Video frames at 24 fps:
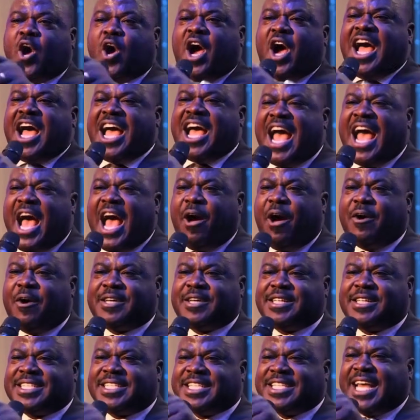in COVID? Do you
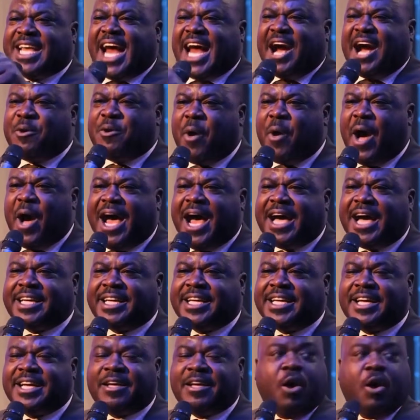know?
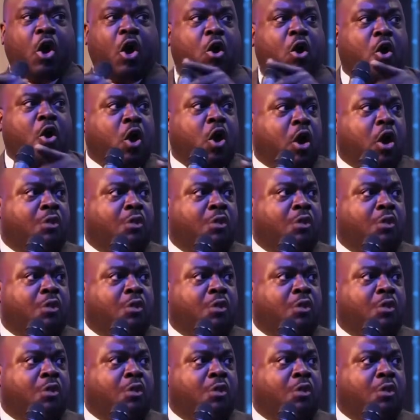But